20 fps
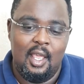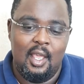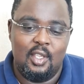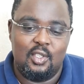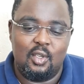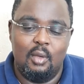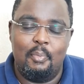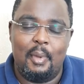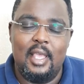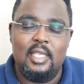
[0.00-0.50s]

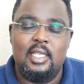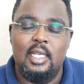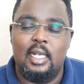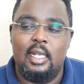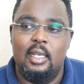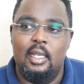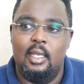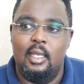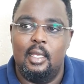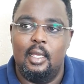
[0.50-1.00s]
So
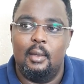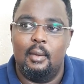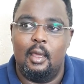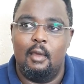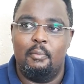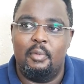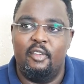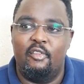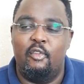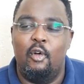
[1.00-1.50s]
basically,
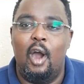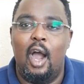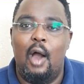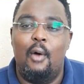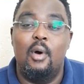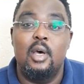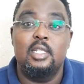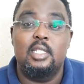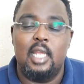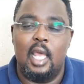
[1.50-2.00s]
before I
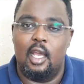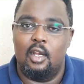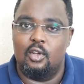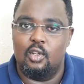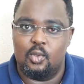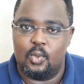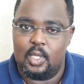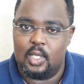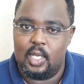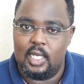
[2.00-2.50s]
was
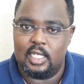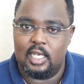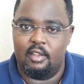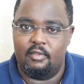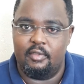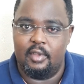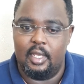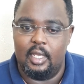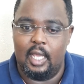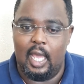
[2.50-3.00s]
diagnosed with
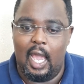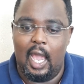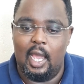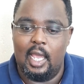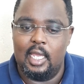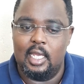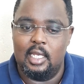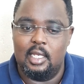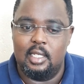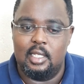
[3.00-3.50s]
HIV,
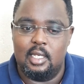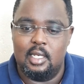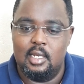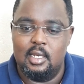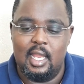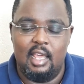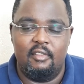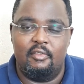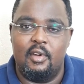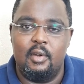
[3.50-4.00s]
I
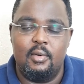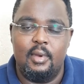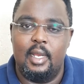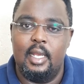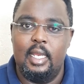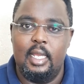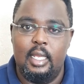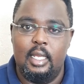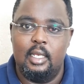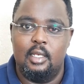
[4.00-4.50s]
never
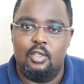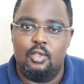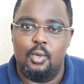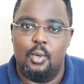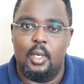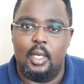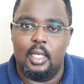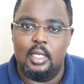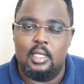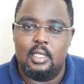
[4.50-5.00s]
really
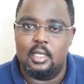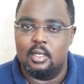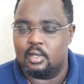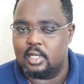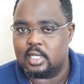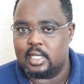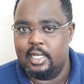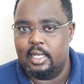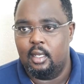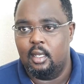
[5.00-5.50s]
took it
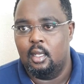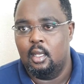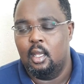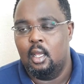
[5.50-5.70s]
seriously,